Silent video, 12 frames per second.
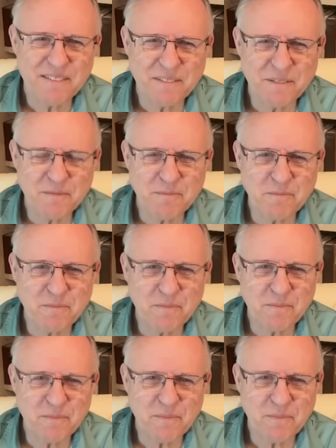
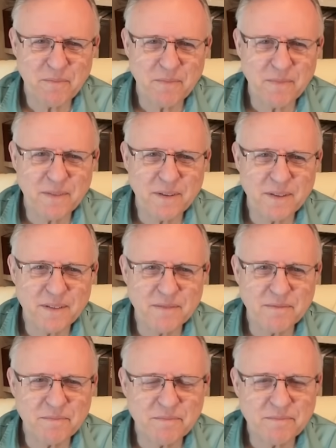
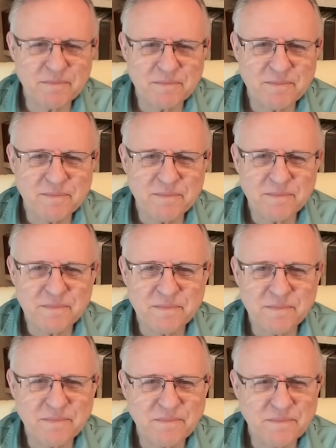
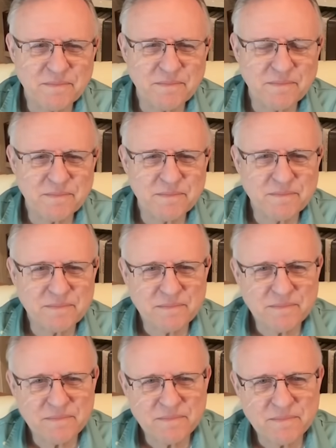
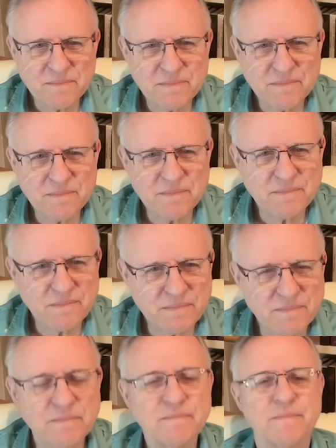
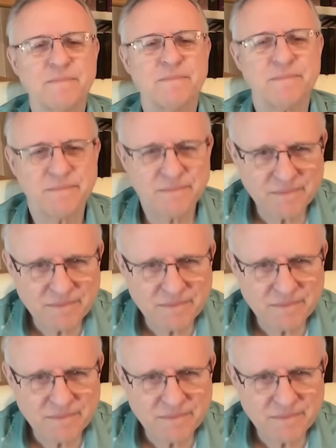The person shown says nothing.